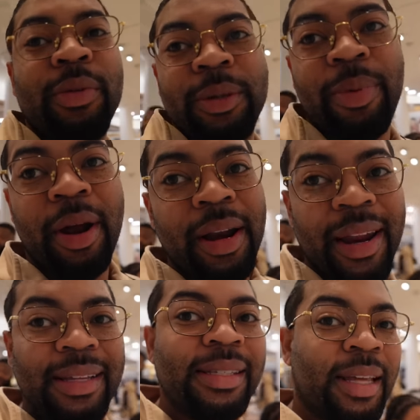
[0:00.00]
was a part of
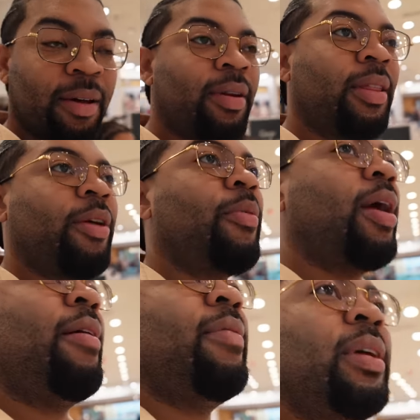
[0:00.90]
their sale that they were
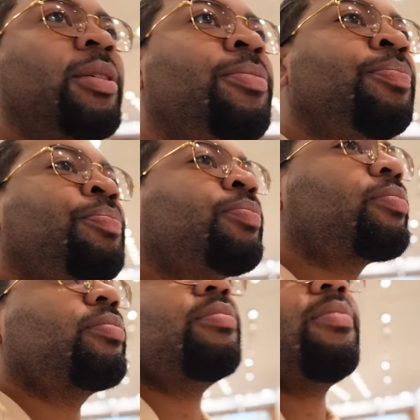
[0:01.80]
having.
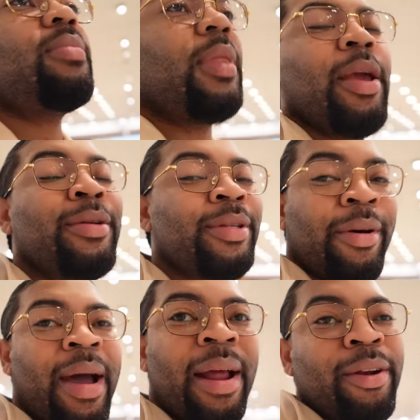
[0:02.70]

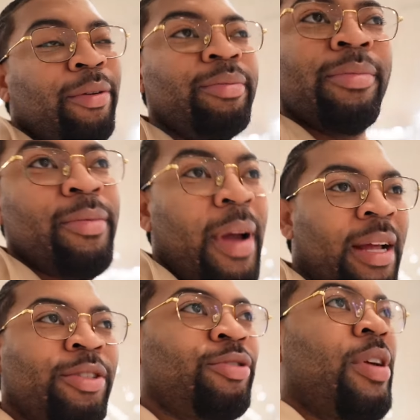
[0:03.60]
So I knew, I
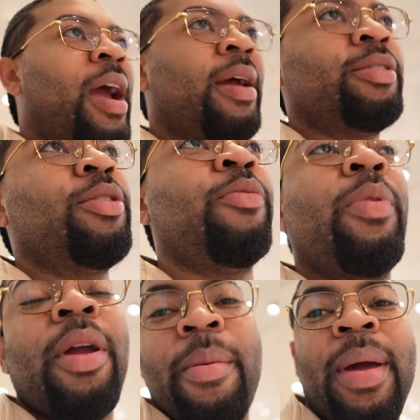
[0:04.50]
just tried. So
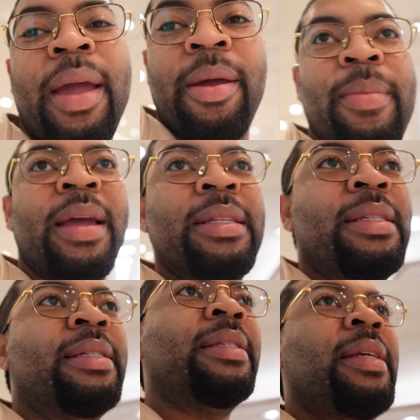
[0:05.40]
we are back in
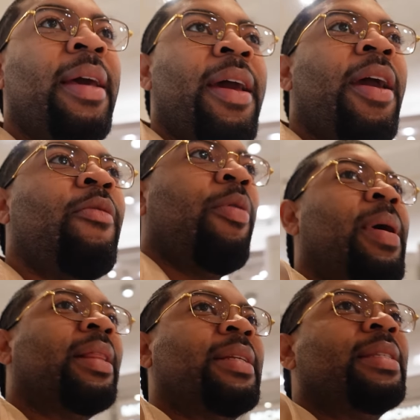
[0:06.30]
Macy's and we're
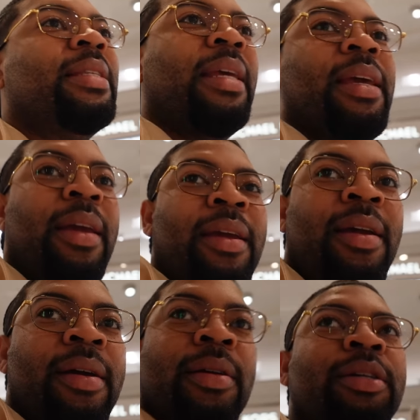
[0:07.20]
about to see
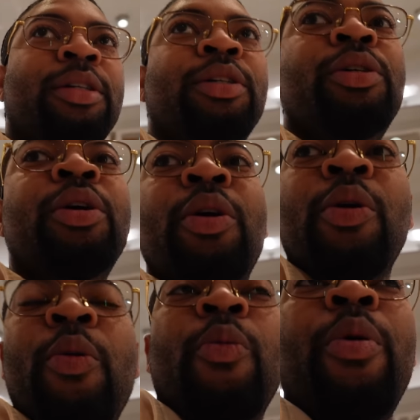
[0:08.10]

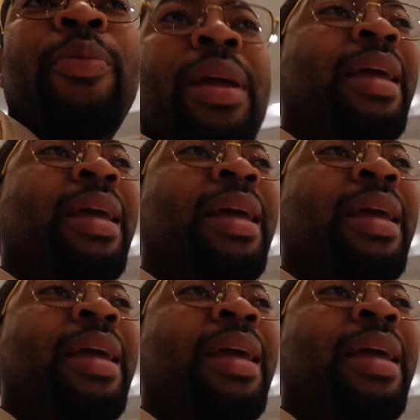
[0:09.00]
what we